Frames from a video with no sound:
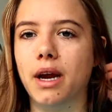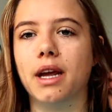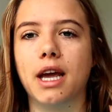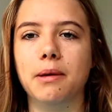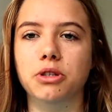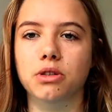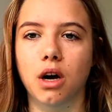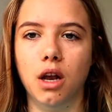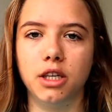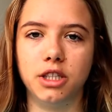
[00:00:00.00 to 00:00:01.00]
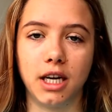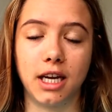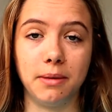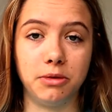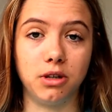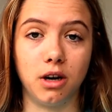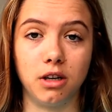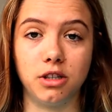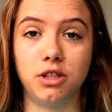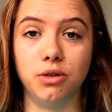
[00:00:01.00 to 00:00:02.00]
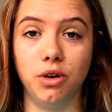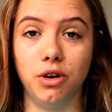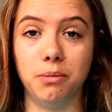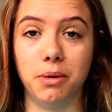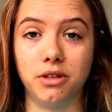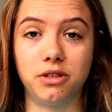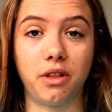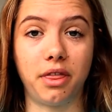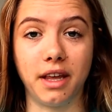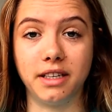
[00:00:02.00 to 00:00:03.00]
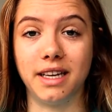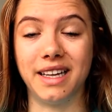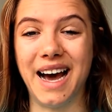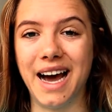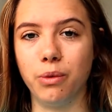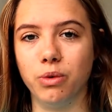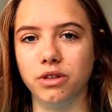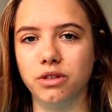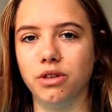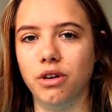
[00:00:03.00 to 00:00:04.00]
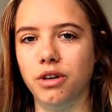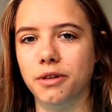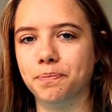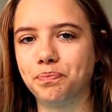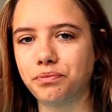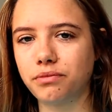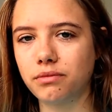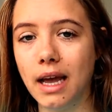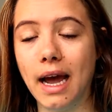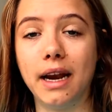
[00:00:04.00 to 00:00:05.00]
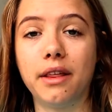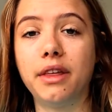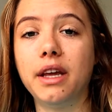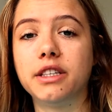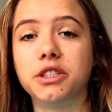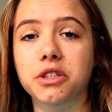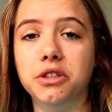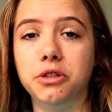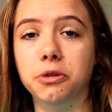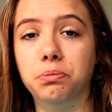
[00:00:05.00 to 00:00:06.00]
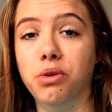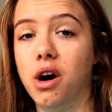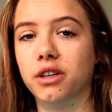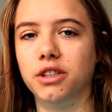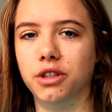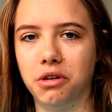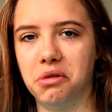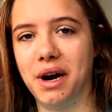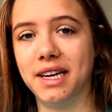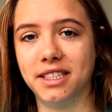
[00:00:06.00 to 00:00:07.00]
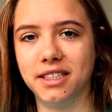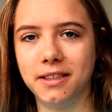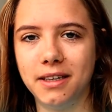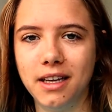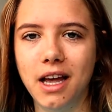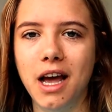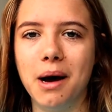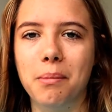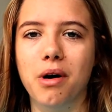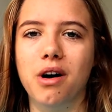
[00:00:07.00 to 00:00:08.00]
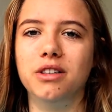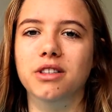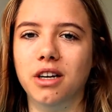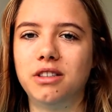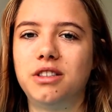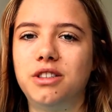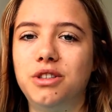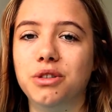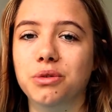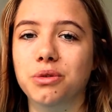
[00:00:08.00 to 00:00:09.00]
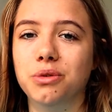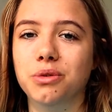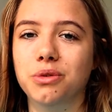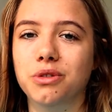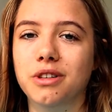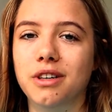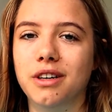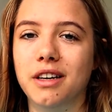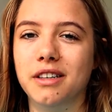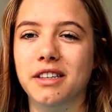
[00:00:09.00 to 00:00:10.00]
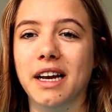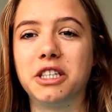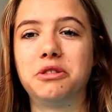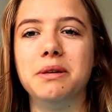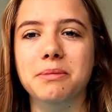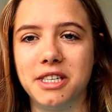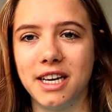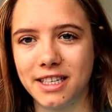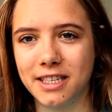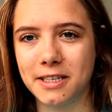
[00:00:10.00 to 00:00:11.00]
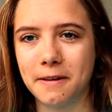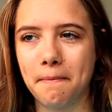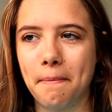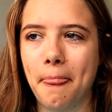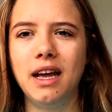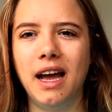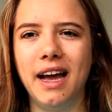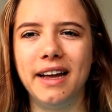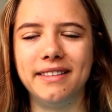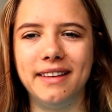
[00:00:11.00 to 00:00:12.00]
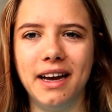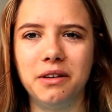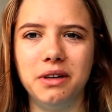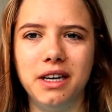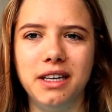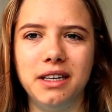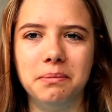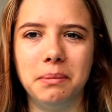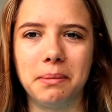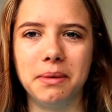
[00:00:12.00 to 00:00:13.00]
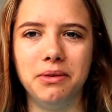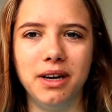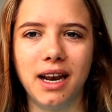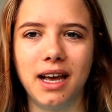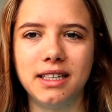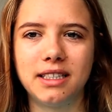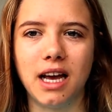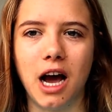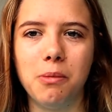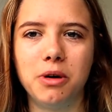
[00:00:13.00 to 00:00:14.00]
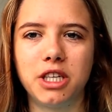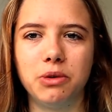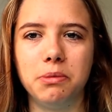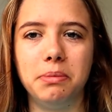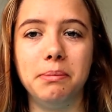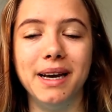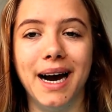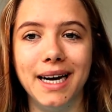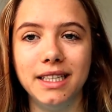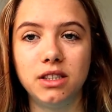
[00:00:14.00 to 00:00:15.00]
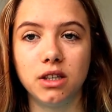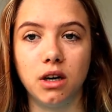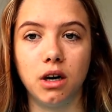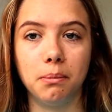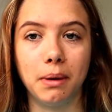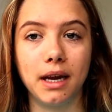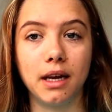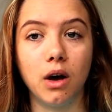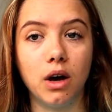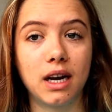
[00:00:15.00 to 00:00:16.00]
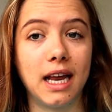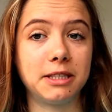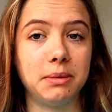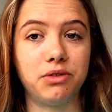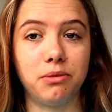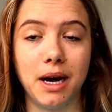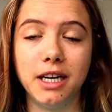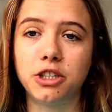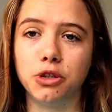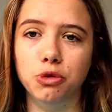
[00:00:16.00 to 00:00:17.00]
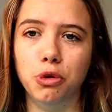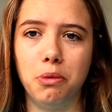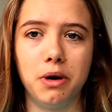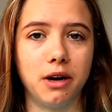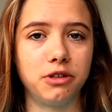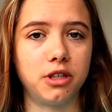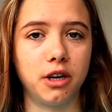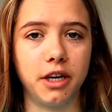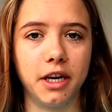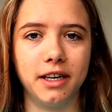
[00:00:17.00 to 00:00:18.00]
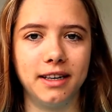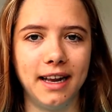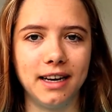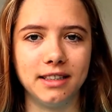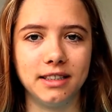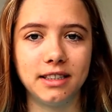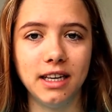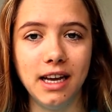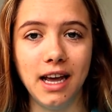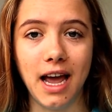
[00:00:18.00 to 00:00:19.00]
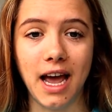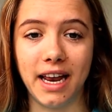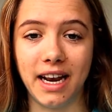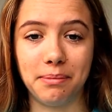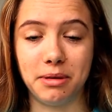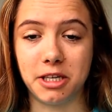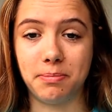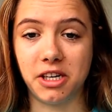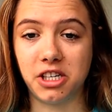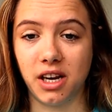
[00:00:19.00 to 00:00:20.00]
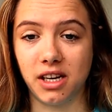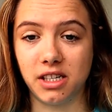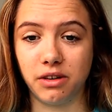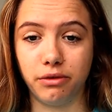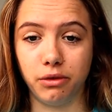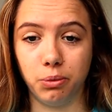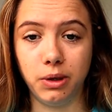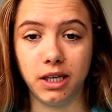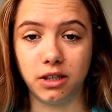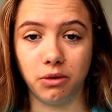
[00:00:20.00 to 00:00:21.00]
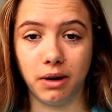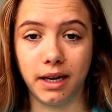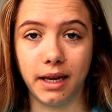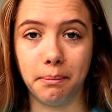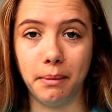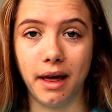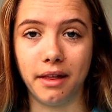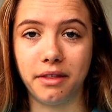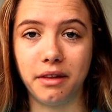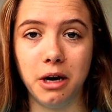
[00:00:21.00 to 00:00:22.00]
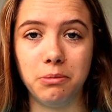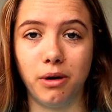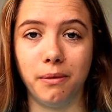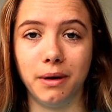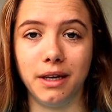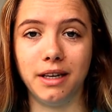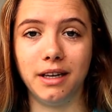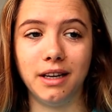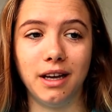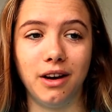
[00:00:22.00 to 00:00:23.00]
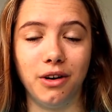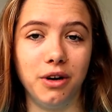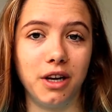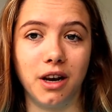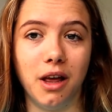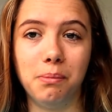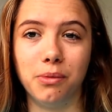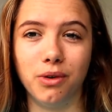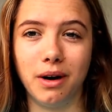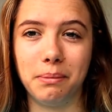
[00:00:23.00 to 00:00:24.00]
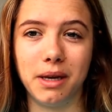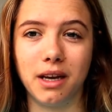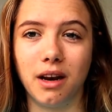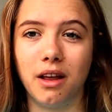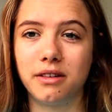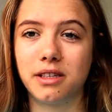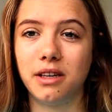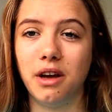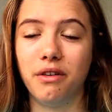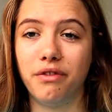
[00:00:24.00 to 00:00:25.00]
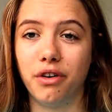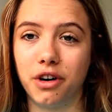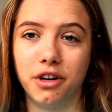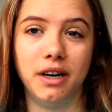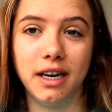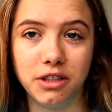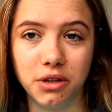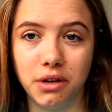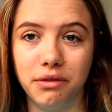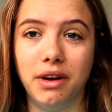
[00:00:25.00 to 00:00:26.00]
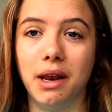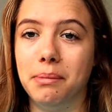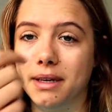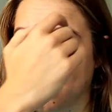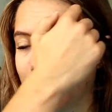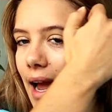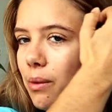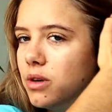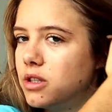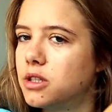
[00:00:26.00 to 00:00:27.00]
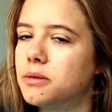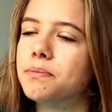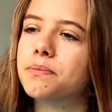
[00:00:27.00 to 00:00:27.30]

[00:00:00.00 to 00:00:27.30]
why I came to college. I came to college to learn about things that I wanted to learn. And I think it's good to broaden your horizon, but not to the extreme sense. And that really made me realize how much I would be behind on my classmates from high school who were now studying in the Netherlands and had been specializing for weeks already in math, probably learning a lot more and being a lot farther into the development than I was.